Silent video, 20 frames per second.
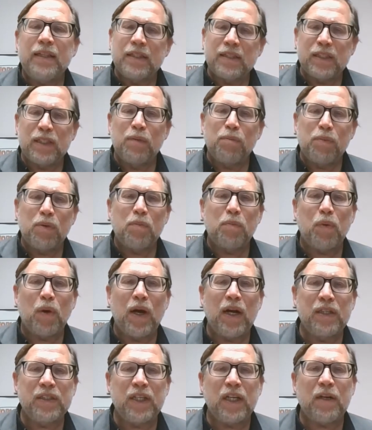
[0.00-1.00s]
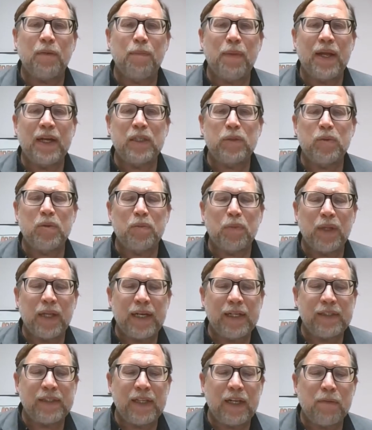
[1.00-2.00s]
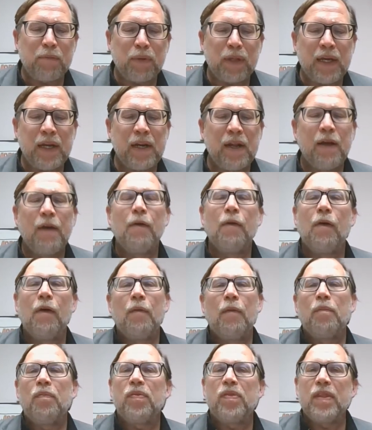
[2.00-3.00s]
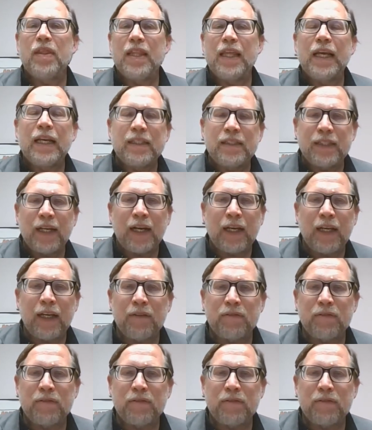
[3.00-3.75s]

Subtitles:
the simple project management plan template, the executive